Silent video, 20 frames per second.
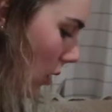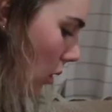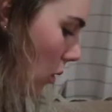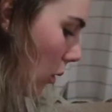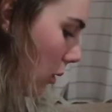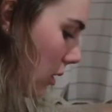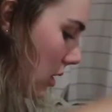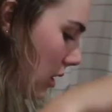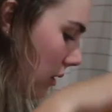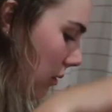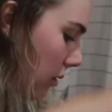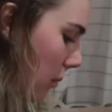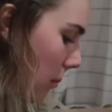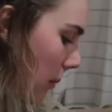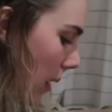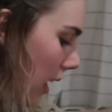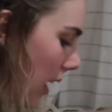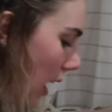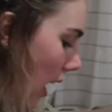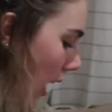Also from
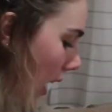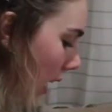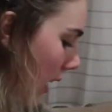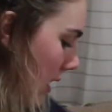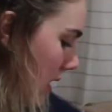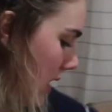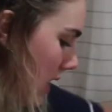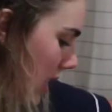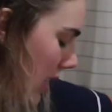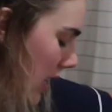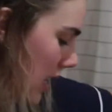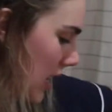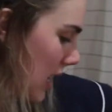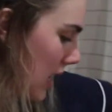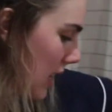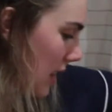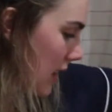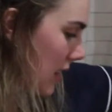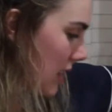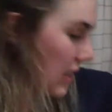my
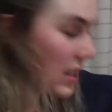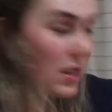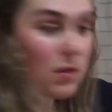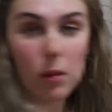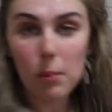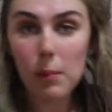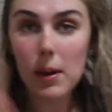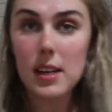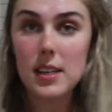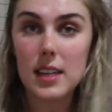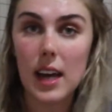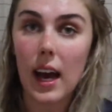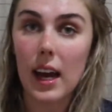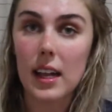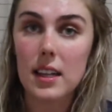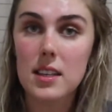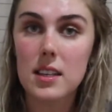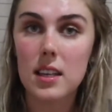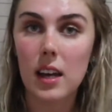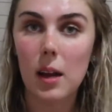auntie. This is from my
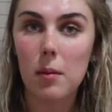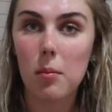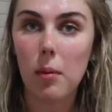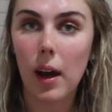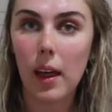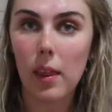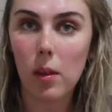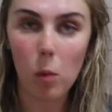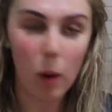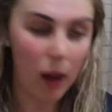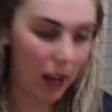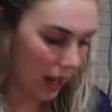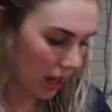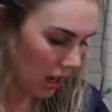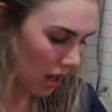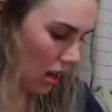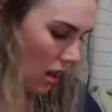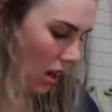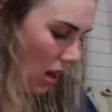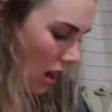dad's side, by the
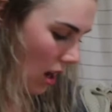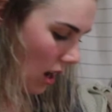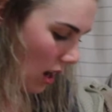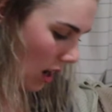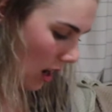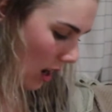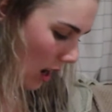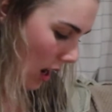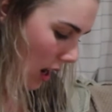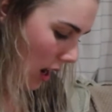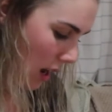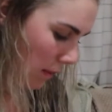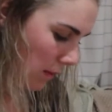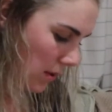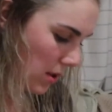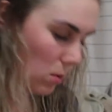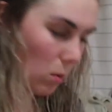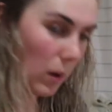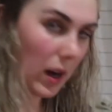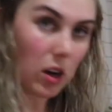way.
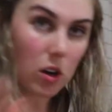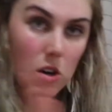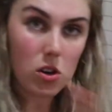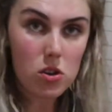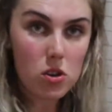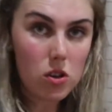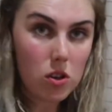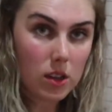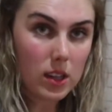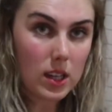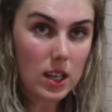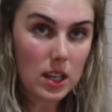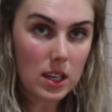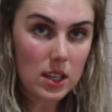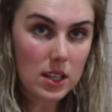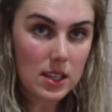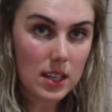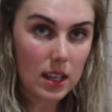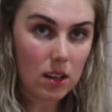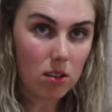So we don't do
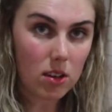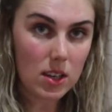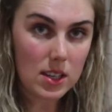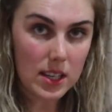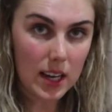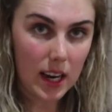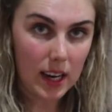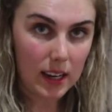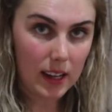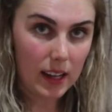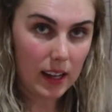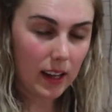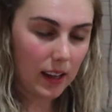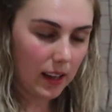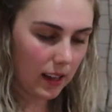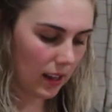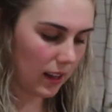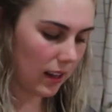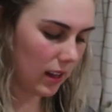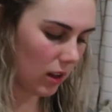the Secret Santa
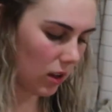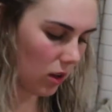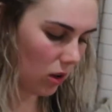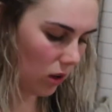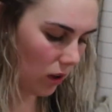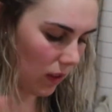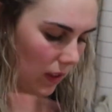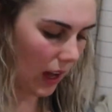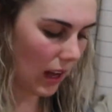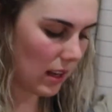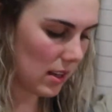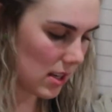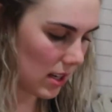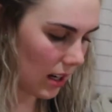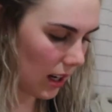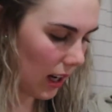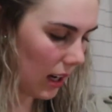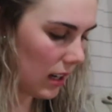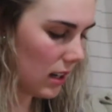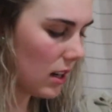on that
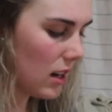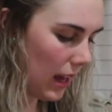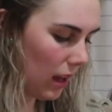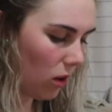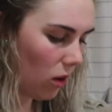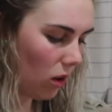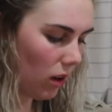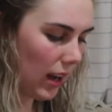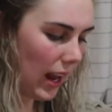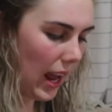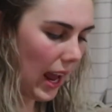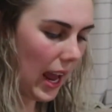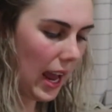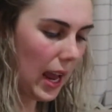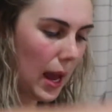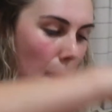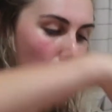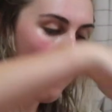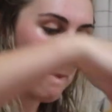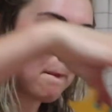side. I got
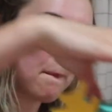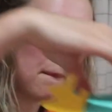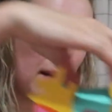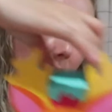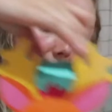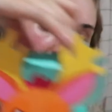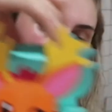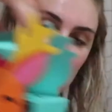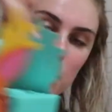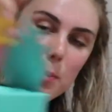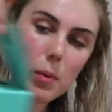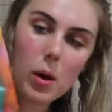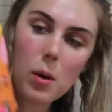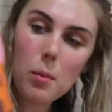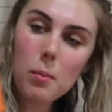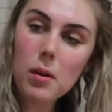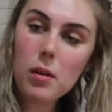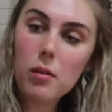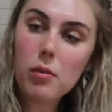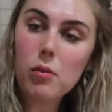a bath
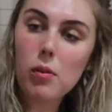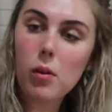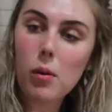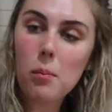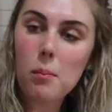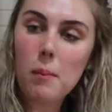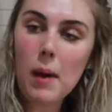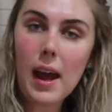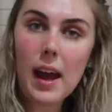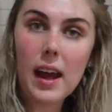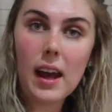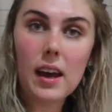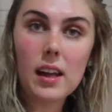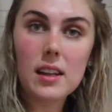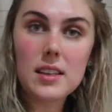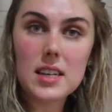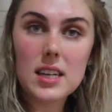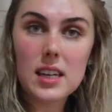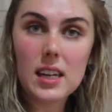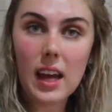bomb from my
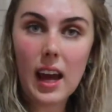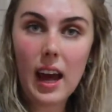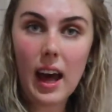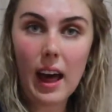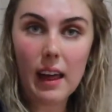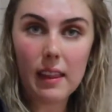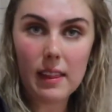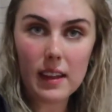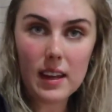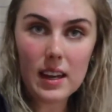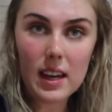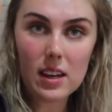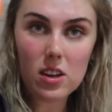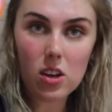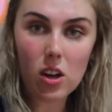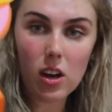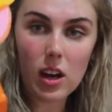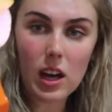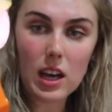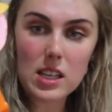Auntie Kathy and
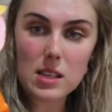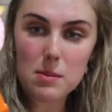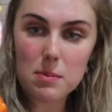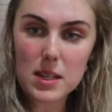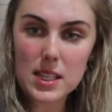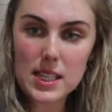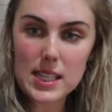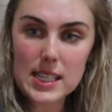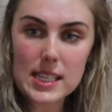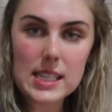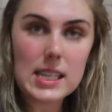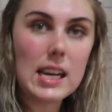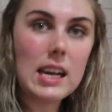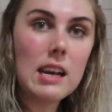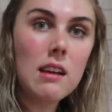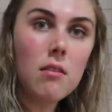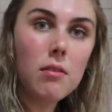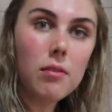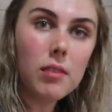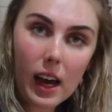her husband Steve.
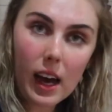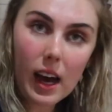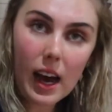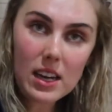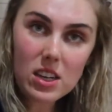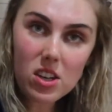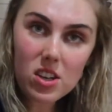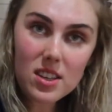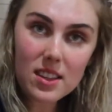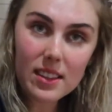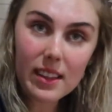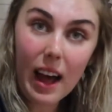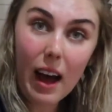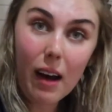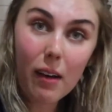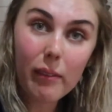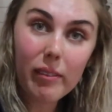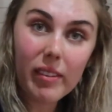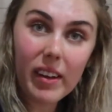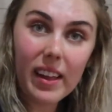I just
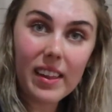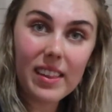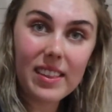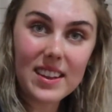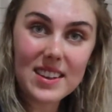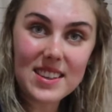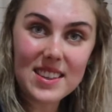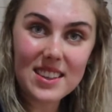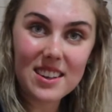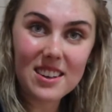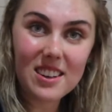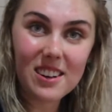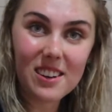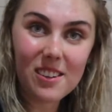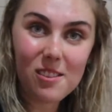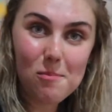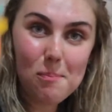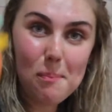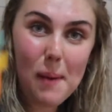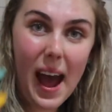love this
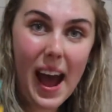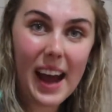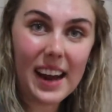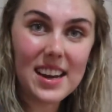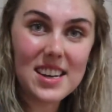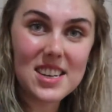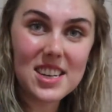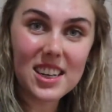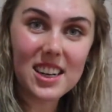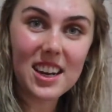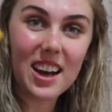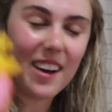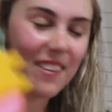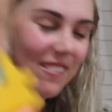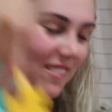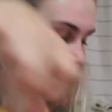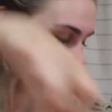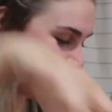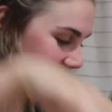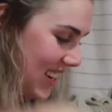little package it
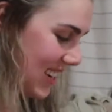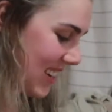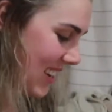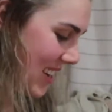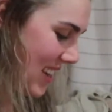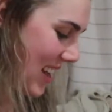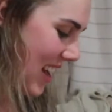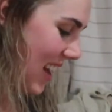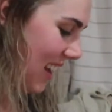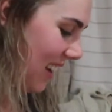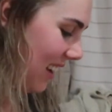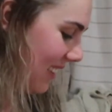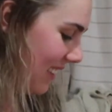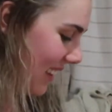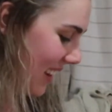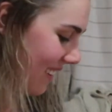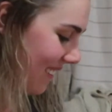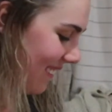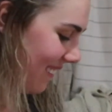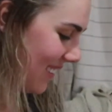comes in. And
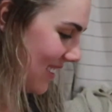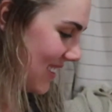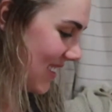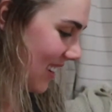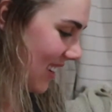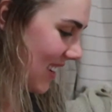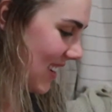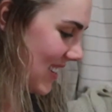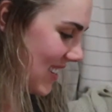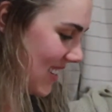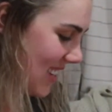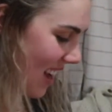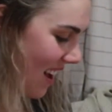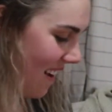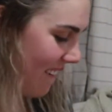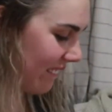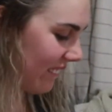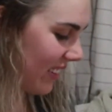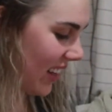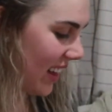then also
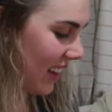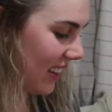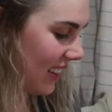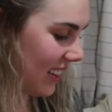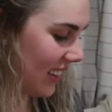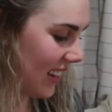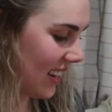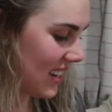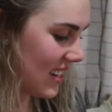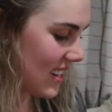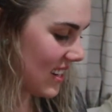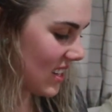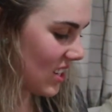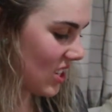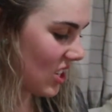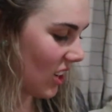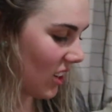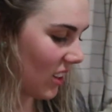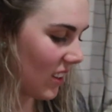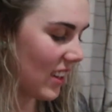some Lindt
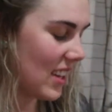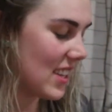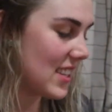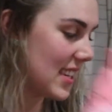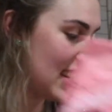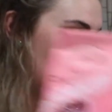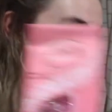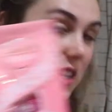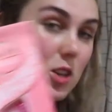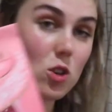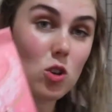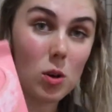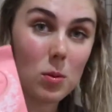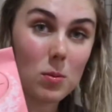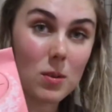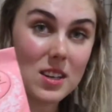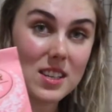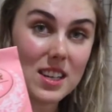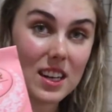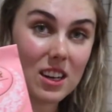chocolates in
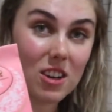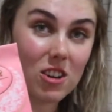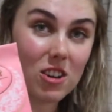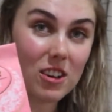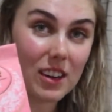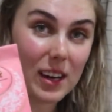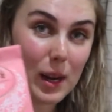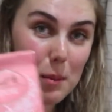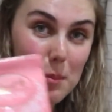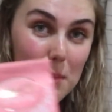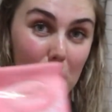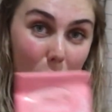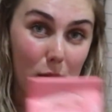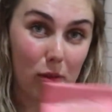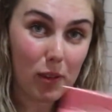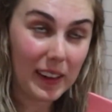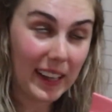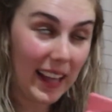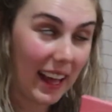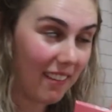strawberries and cream
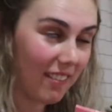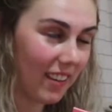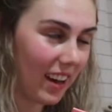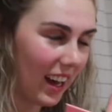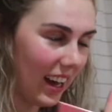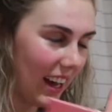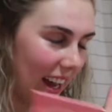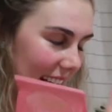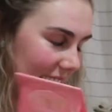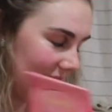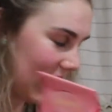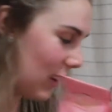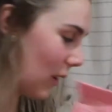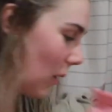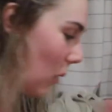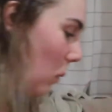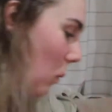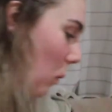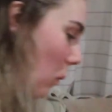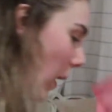flavor. I cannot